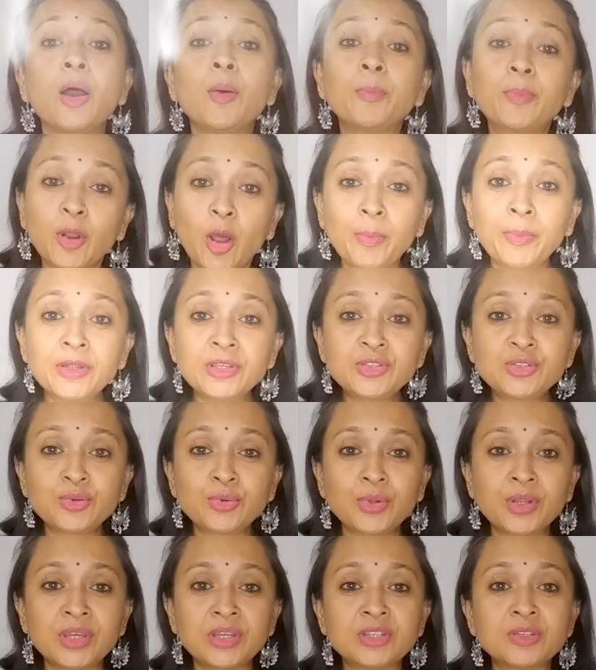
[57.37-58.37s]
Proper
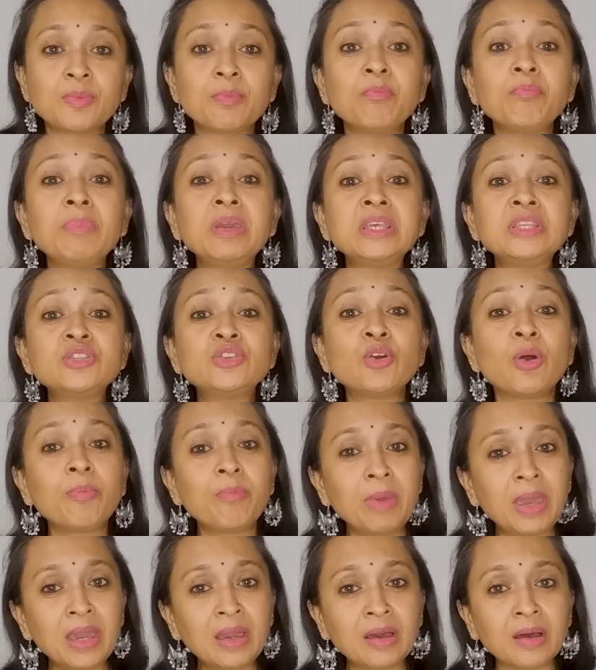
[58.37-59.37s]
storage means your
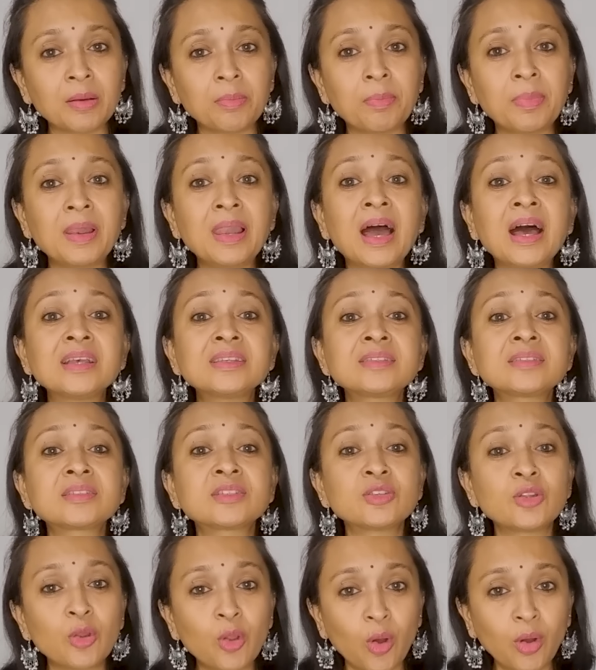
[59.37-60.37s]
makeup
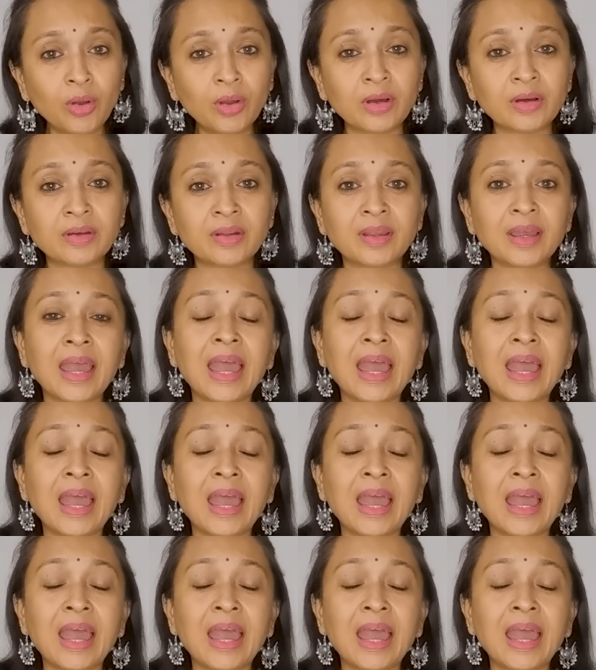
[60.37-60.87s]
lasts longer